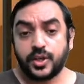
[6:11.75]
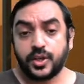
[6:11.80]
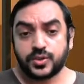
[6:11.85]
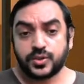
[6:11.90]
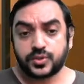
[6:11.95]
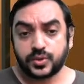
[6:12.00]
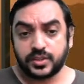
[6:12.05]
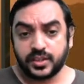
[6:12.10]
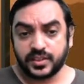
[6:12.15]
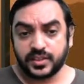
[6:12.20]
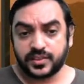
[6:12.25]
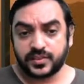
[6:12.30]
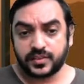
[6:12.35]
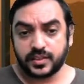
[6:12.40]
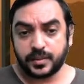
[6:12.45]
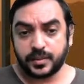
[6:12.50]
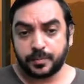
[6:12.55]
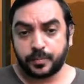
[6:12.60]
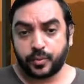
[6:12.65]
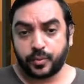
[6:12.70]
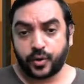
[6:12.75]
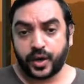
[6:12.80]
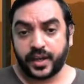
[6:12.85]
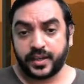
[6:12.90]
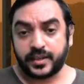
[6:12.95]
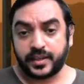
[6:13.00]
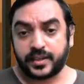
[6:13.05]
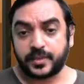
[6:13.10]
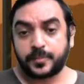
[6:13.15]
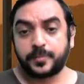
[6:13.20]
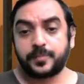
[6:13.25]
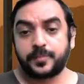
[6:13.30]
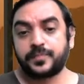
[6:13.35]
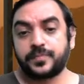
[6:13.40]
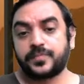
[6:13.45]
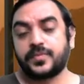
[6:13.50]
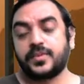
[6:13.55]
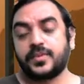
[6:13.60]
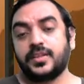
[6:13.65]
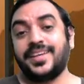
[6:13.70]
So this point
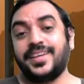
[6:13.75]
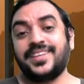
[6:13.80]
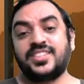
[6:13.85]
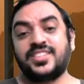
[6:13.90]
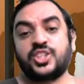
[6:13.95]
is